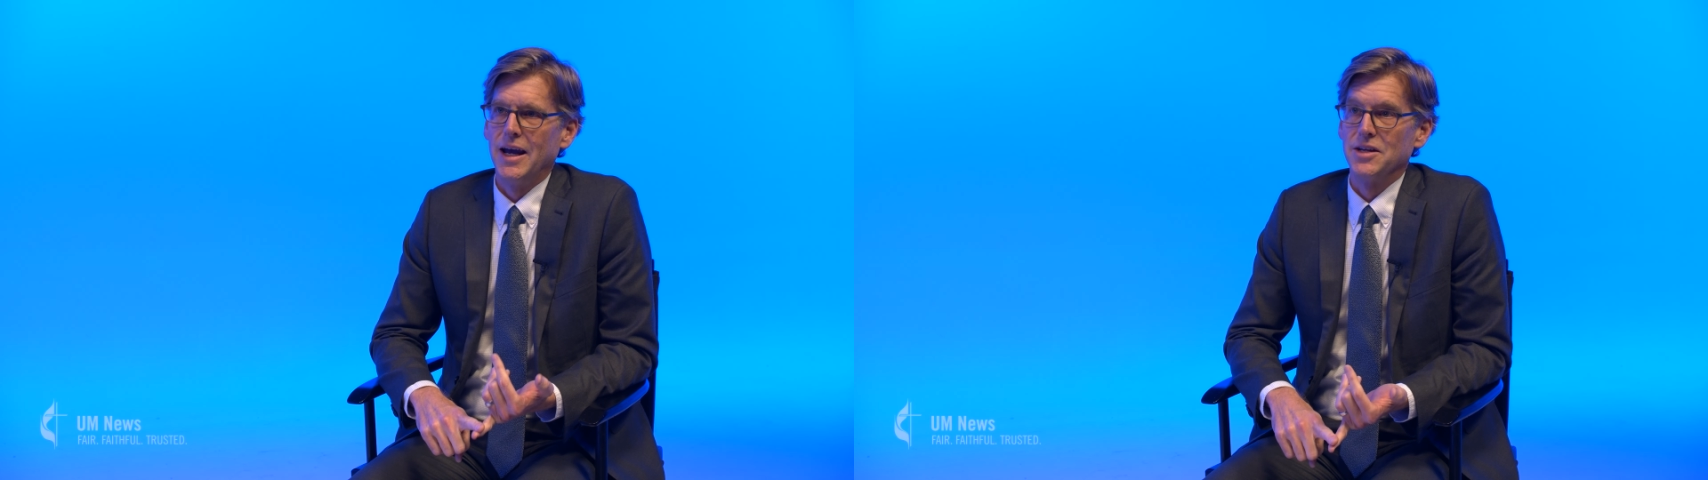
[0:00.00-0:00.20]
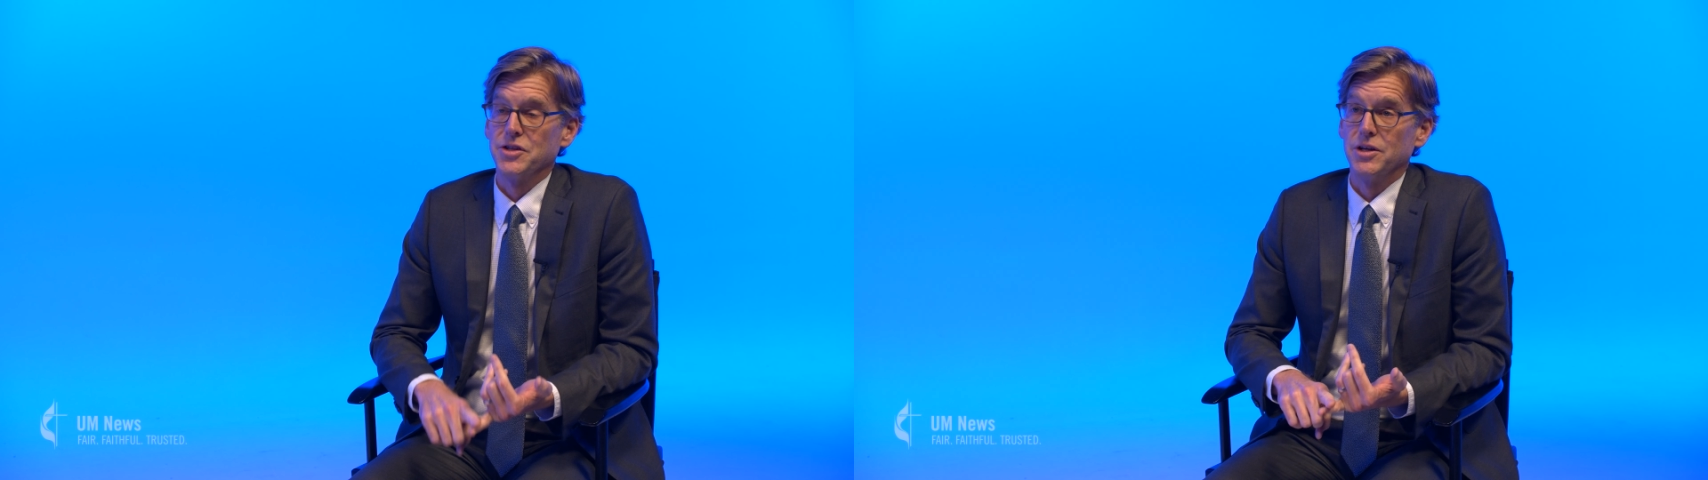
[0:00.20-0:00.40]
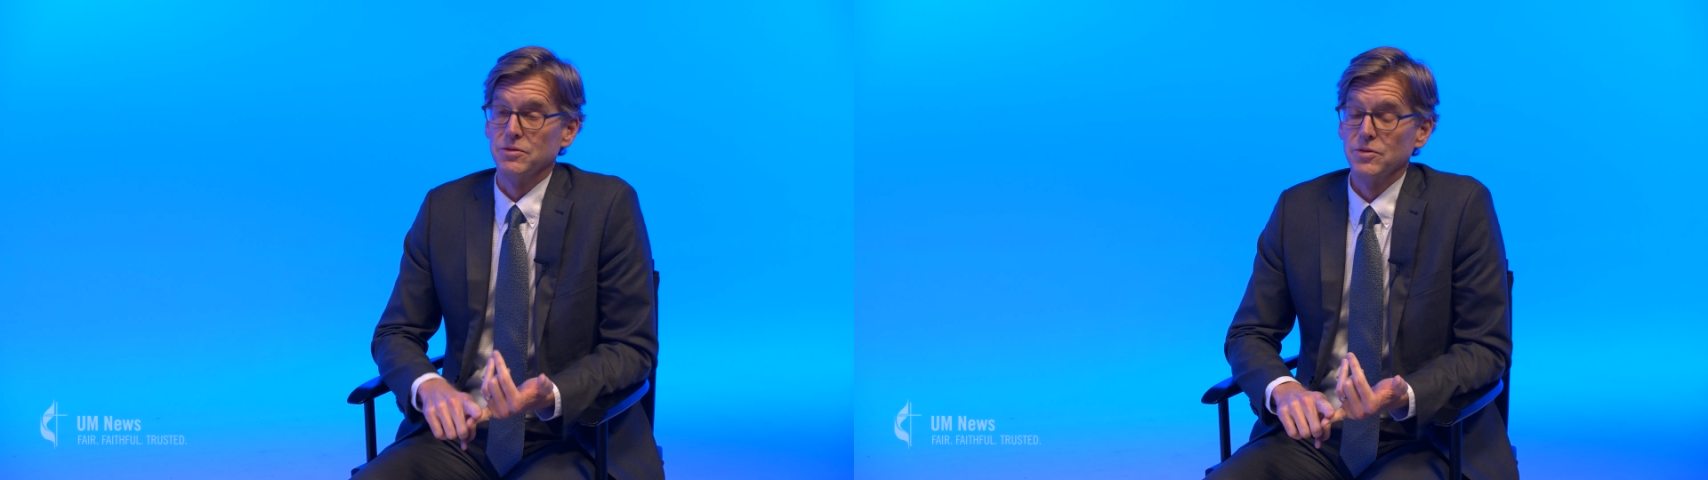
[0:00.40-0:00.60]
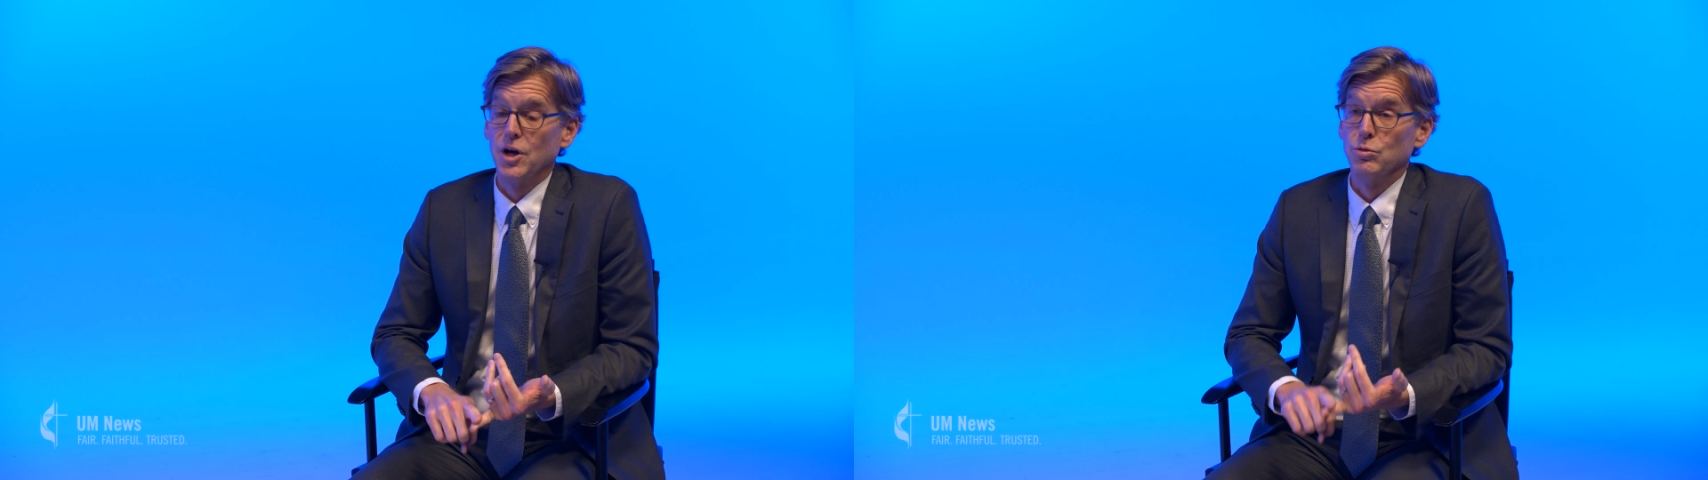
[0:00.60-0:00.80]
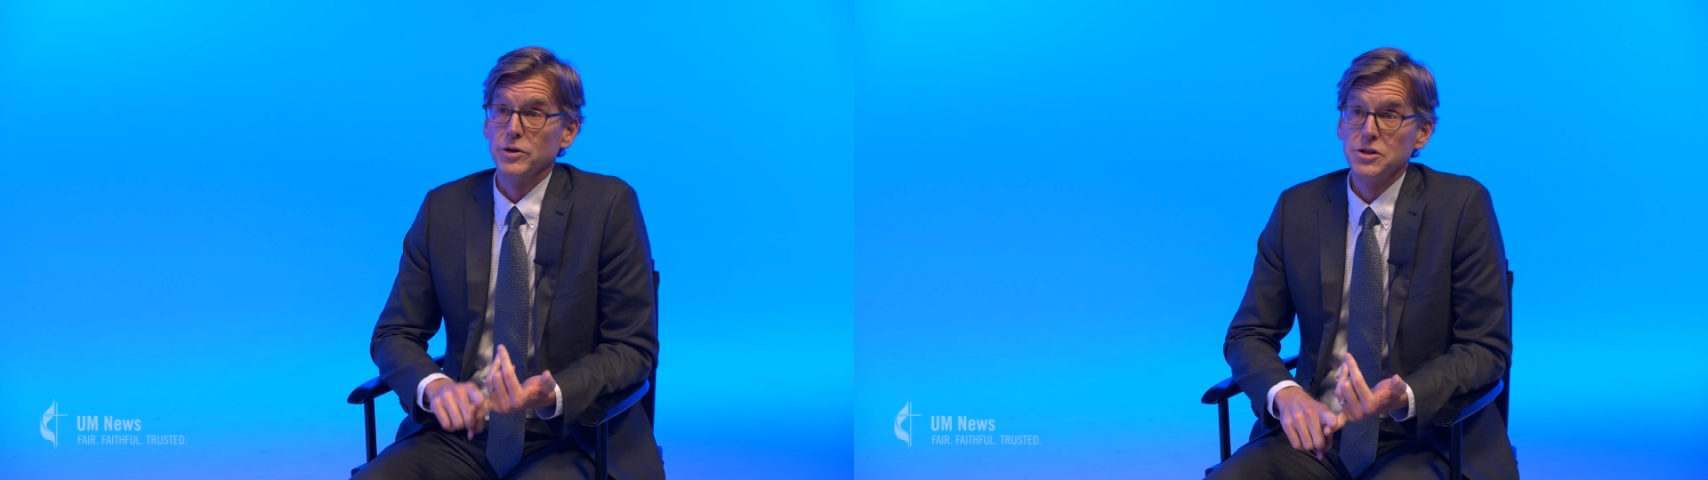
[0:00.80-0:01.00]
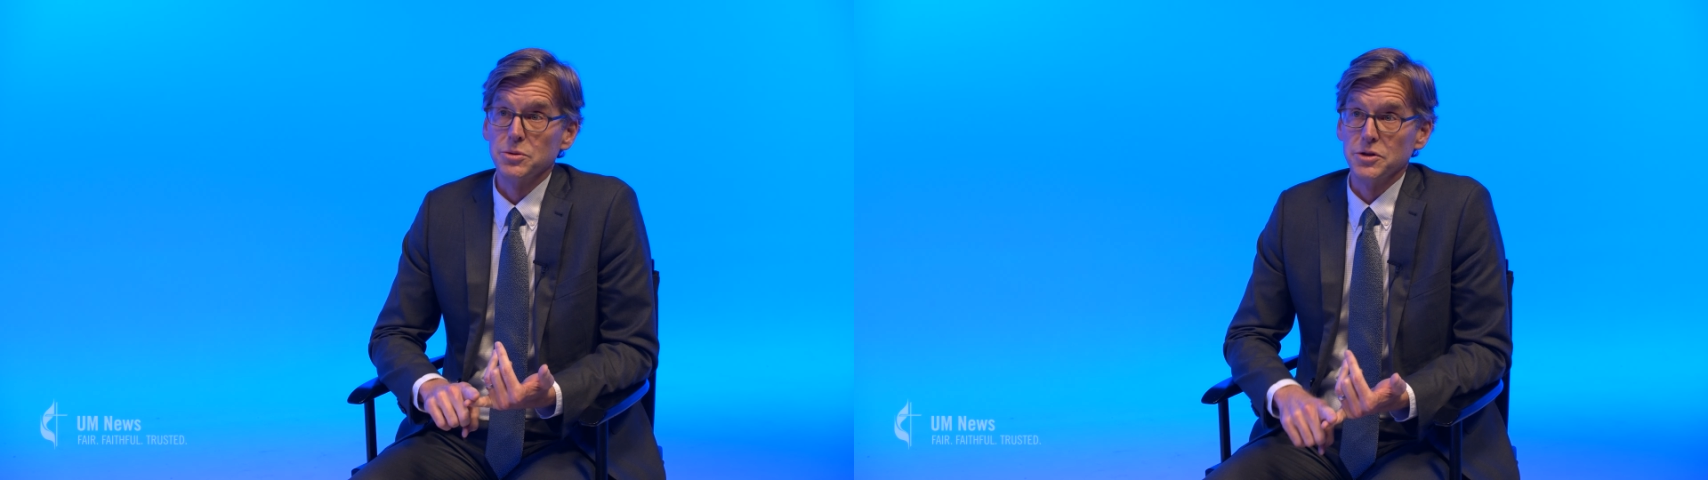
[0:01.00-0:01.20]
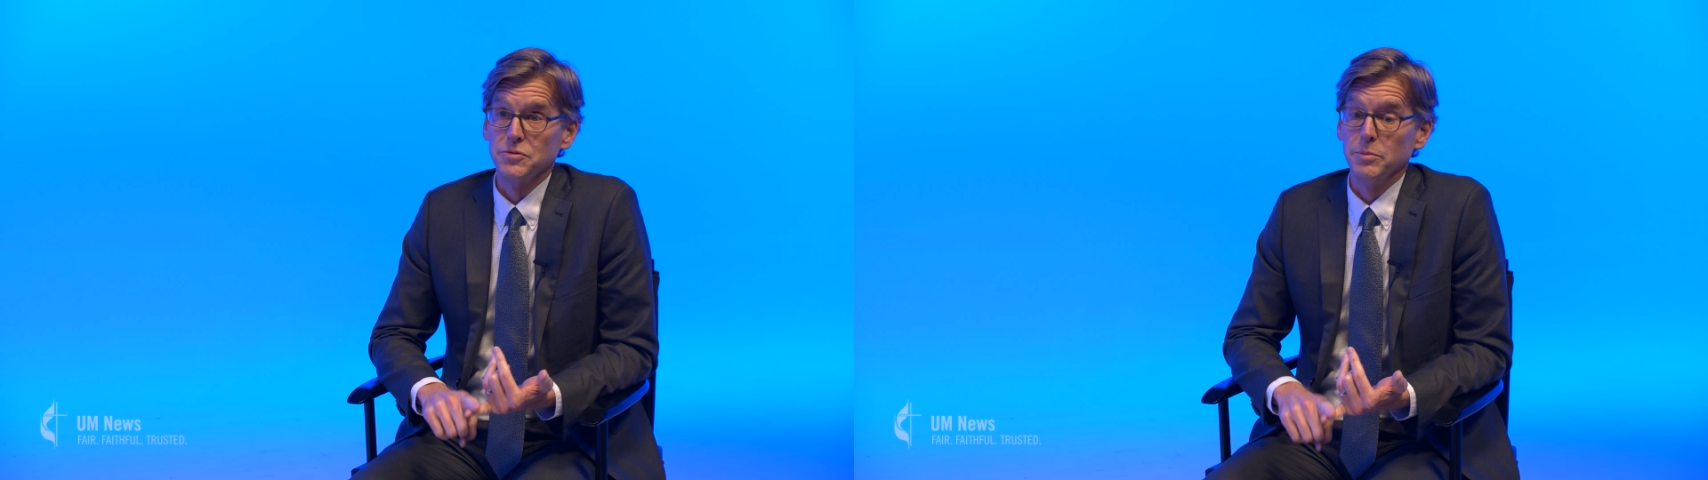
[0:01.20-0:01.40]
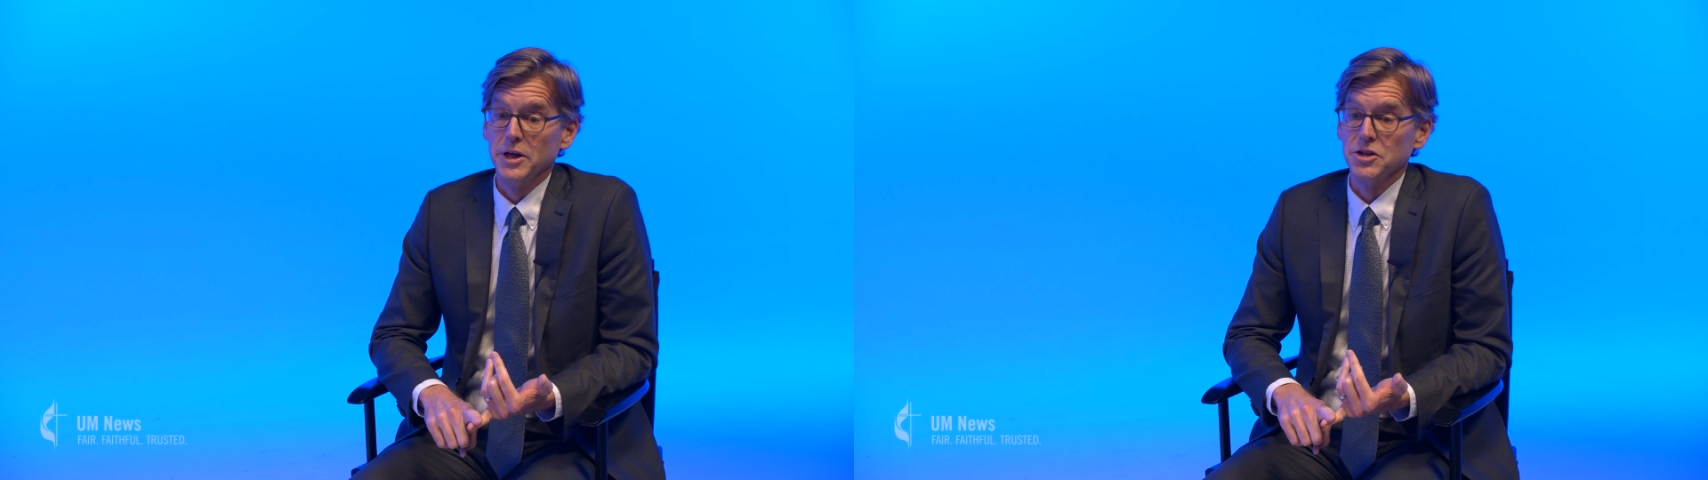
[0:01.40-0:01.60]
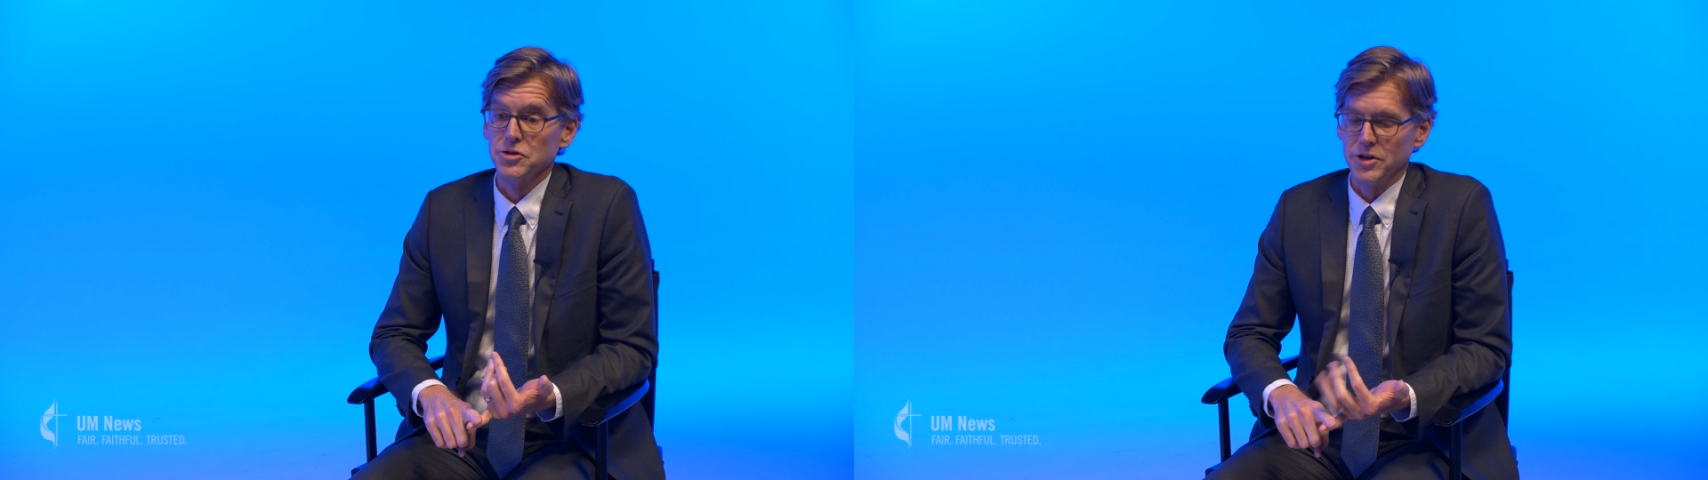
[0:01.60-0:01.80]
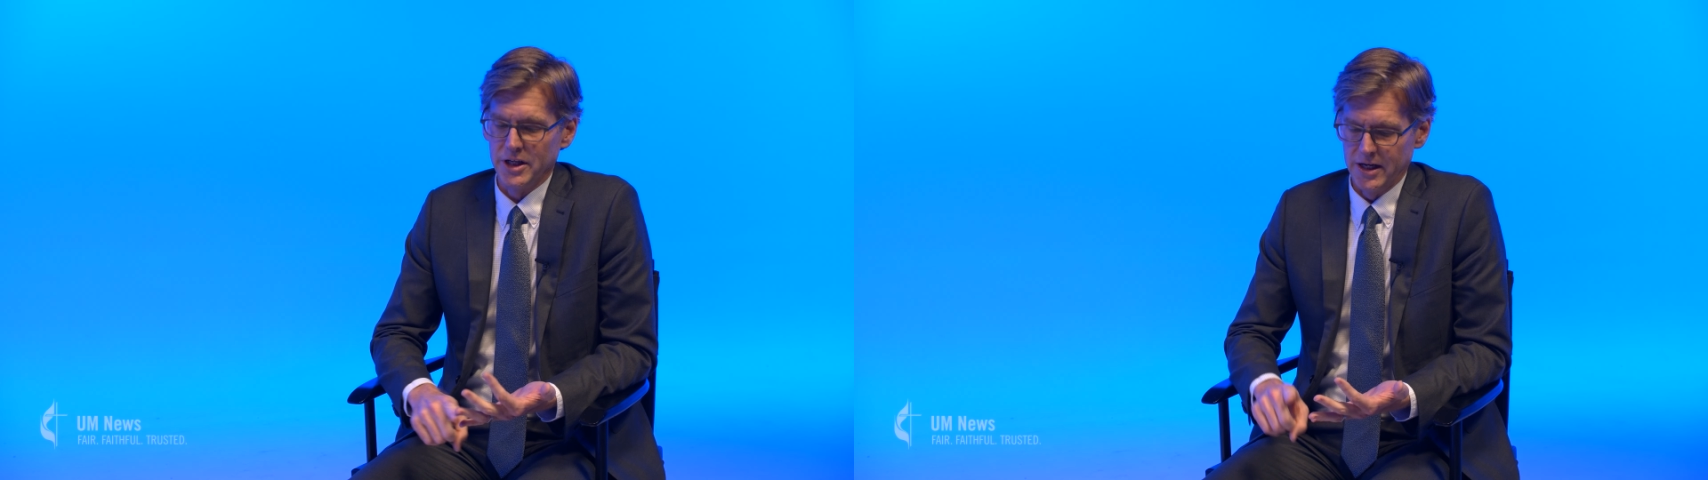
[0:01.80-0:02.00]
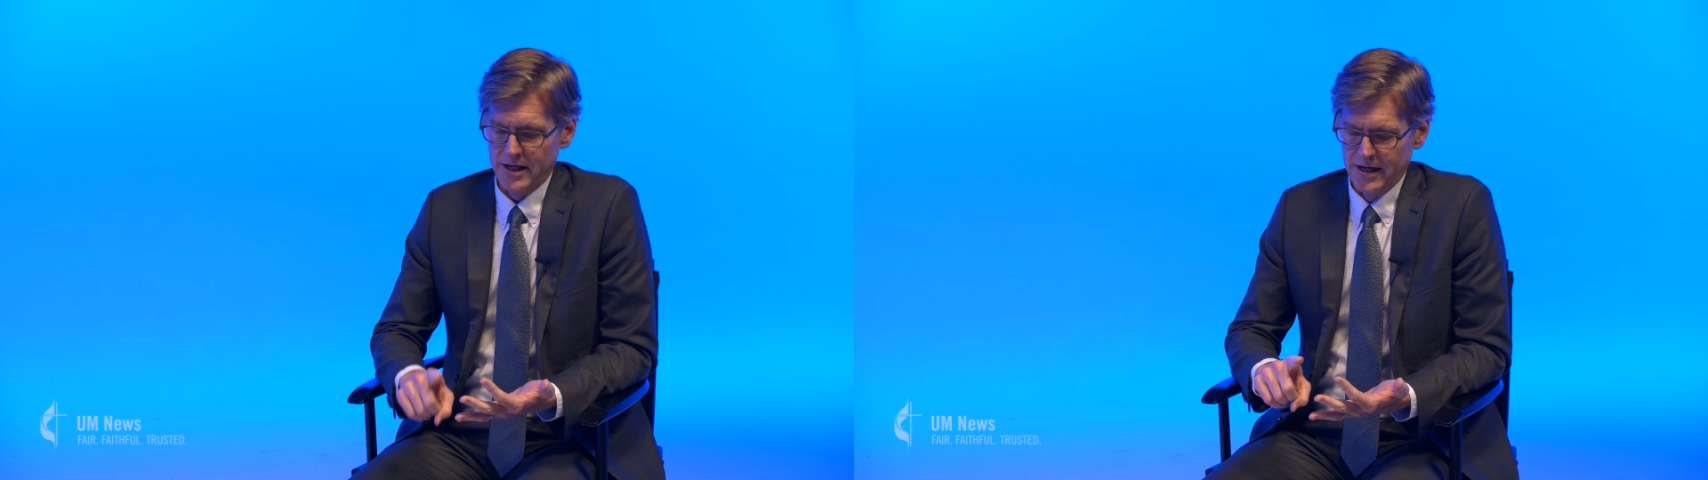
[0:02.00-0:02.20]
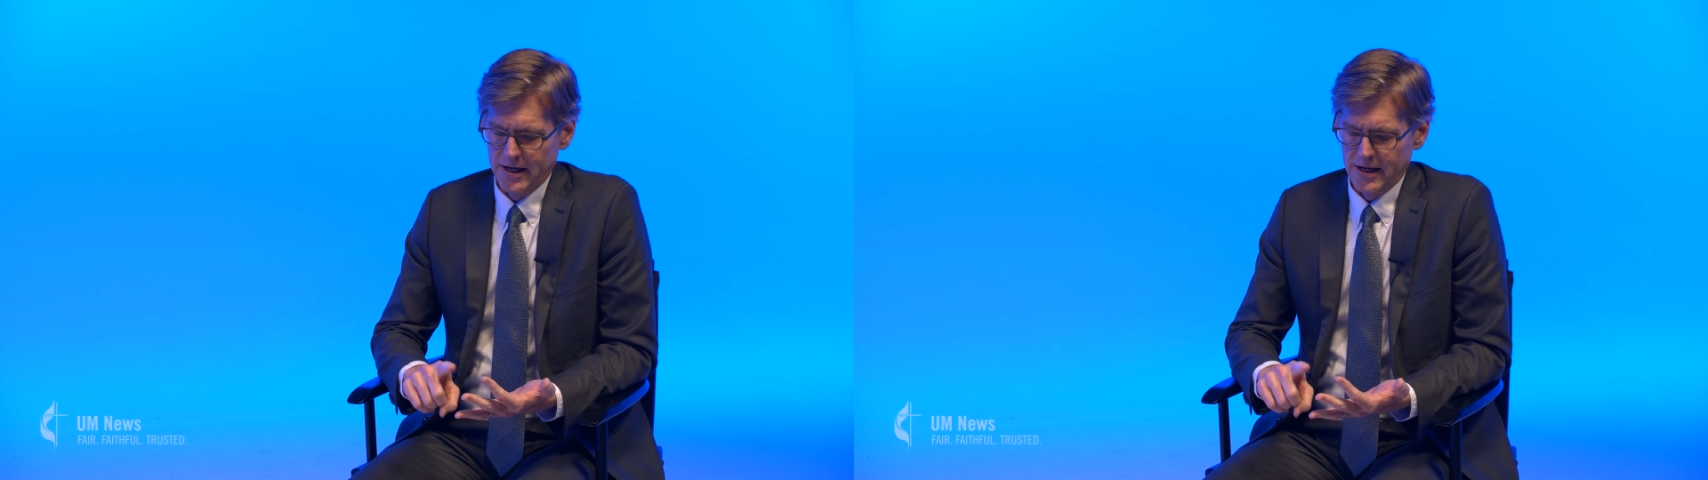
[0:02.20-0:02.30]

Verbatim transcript: as a, a, resource for ministry,